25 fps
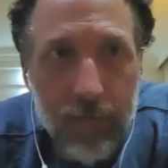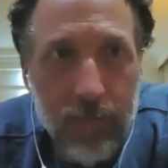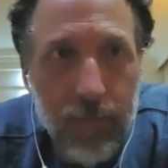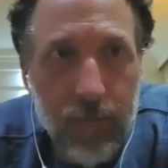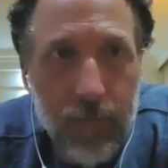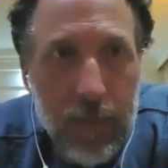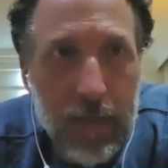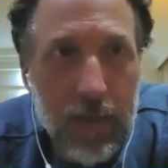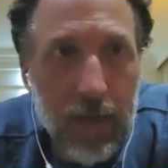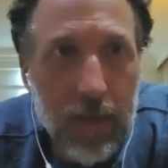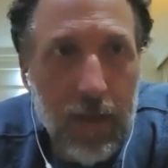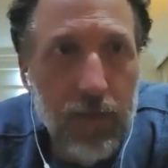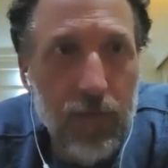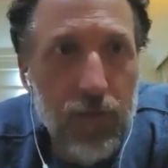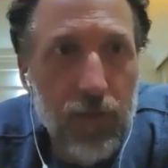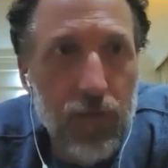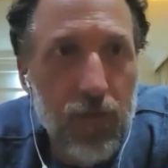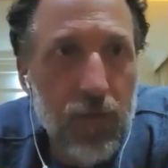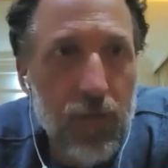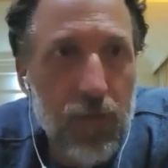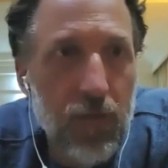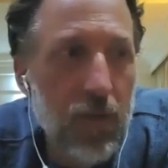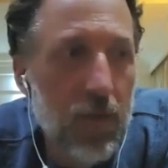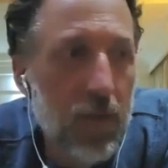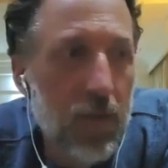
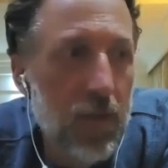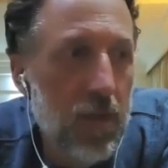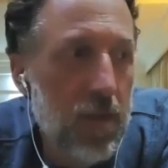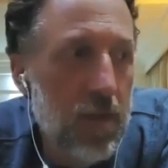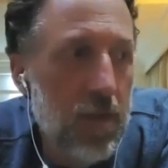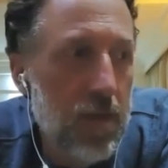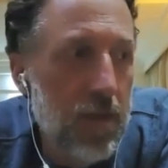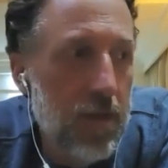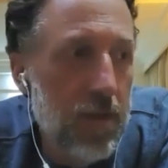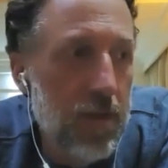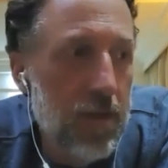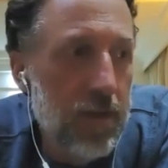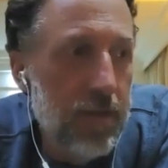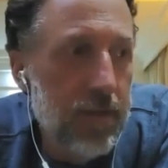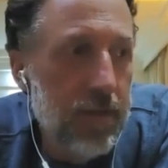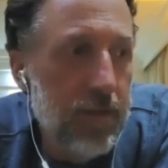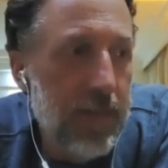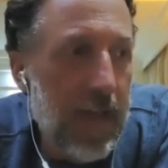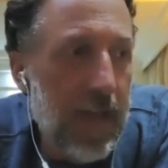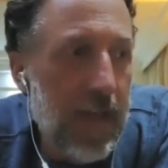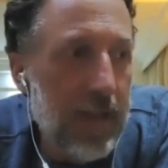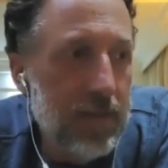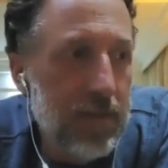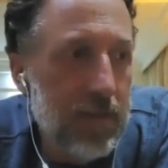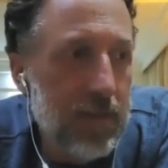because
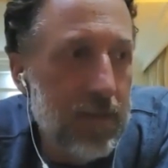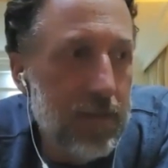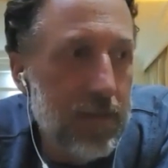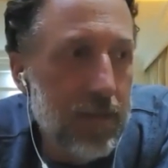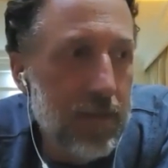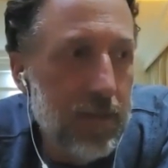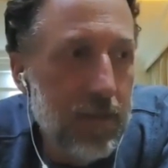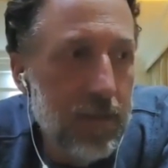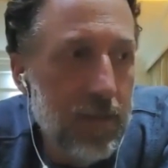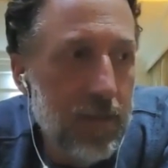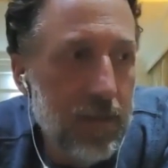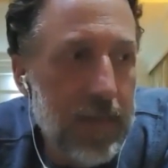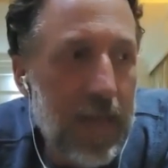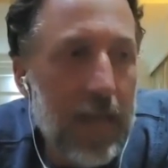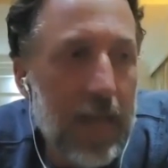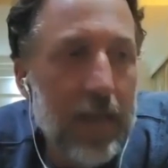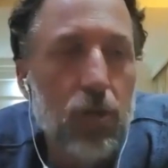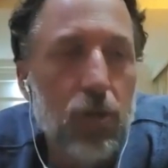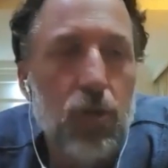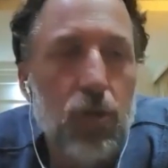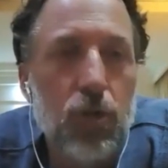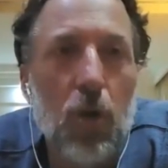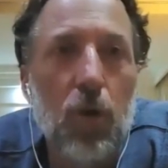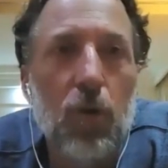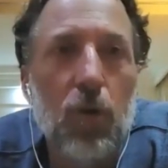that
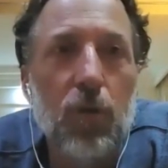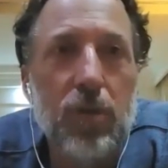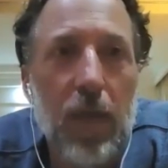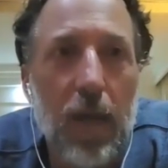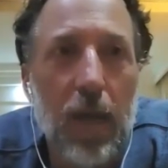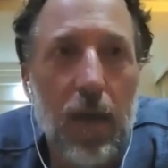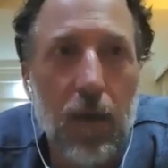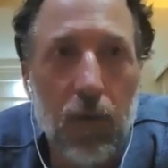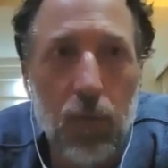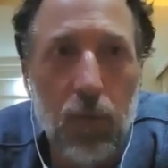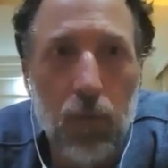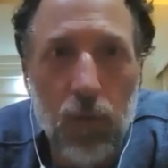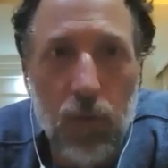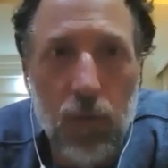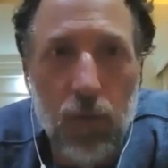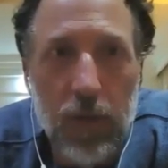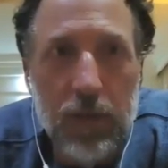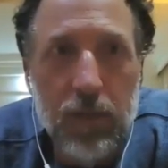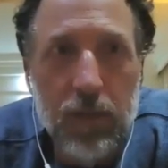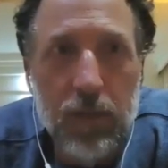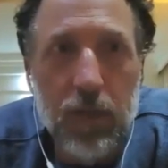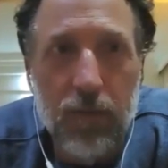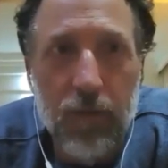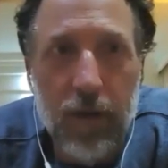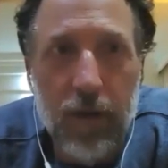shows how
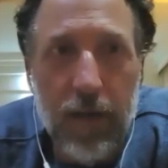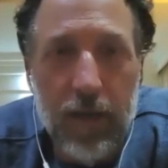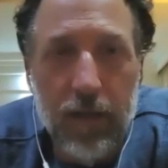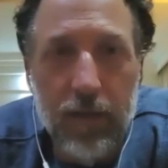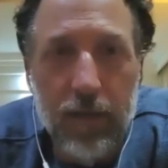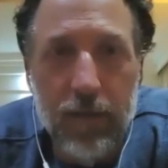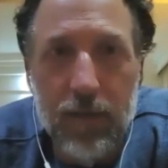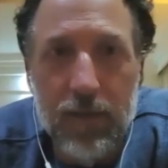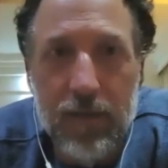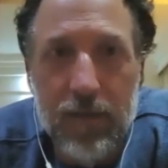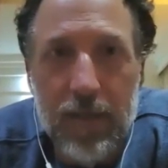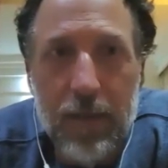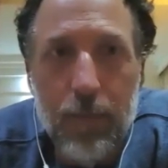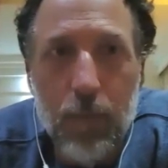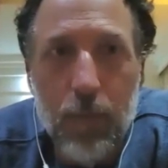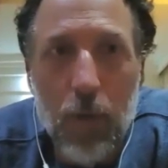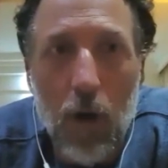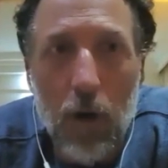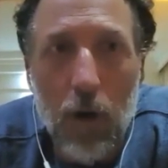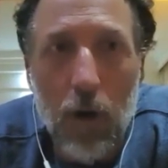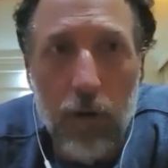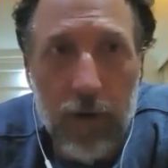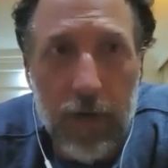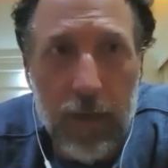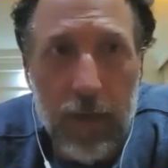integrated the team
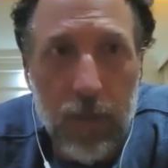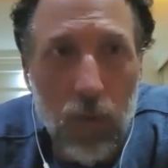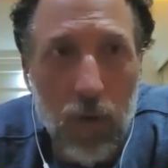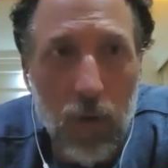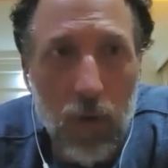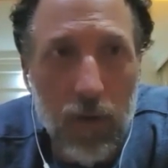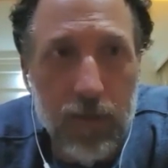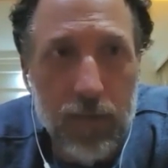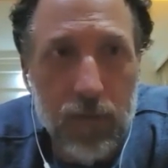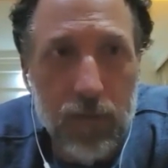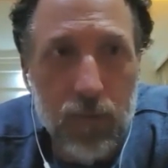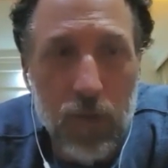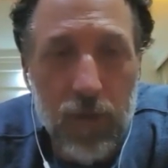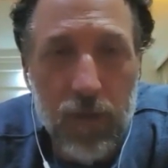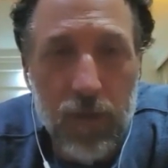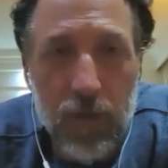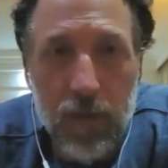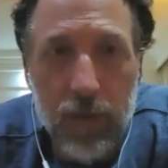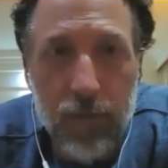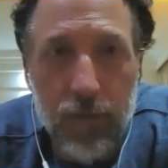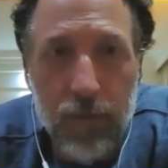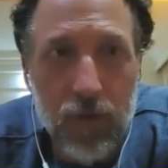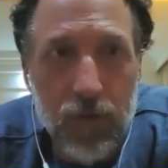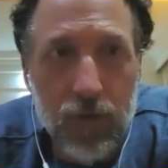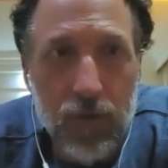already was within
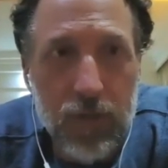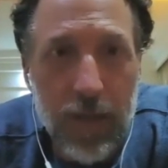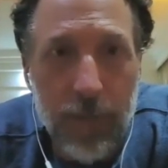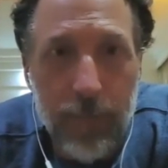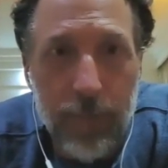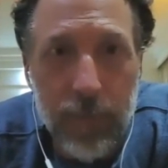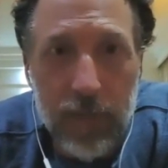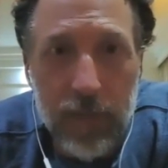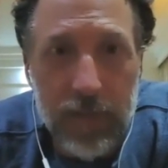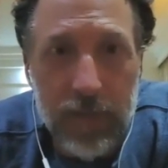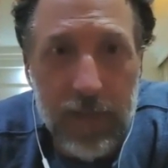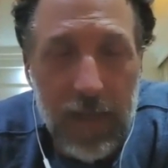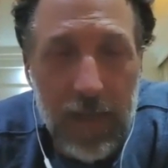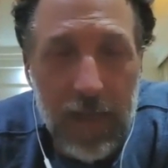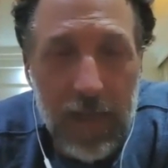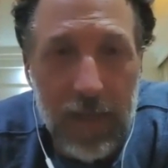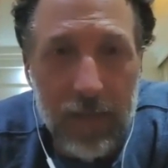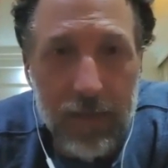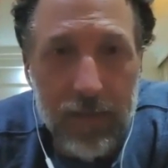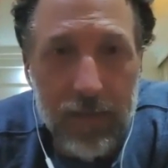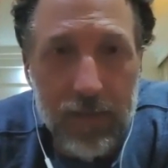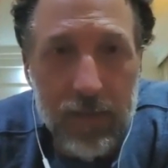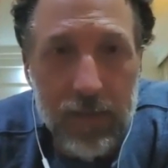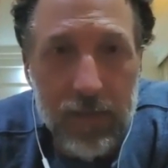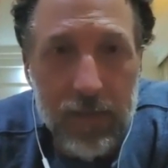the first couple of
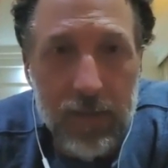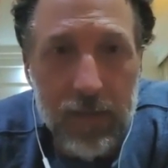days,